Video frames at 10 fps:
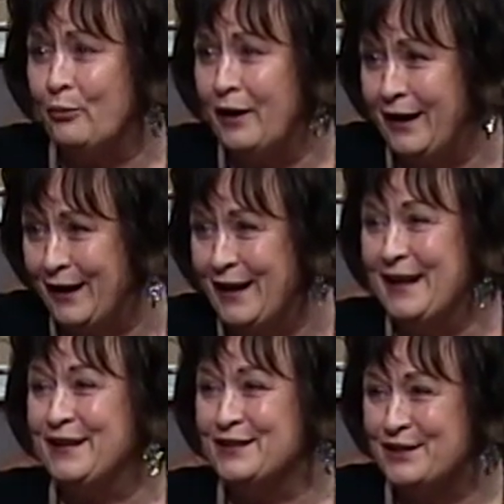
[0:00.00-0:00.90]

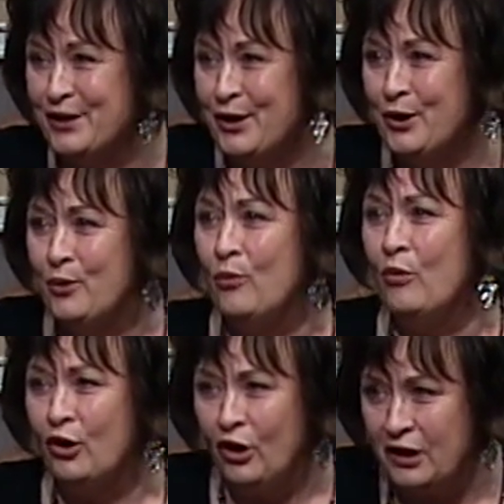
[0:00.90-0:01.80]
awakenings
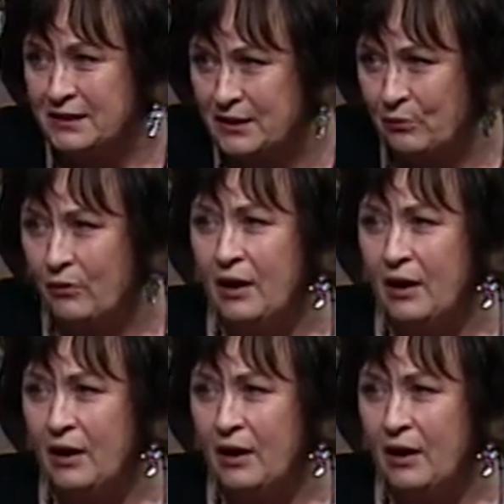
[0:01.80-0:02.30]
were awesome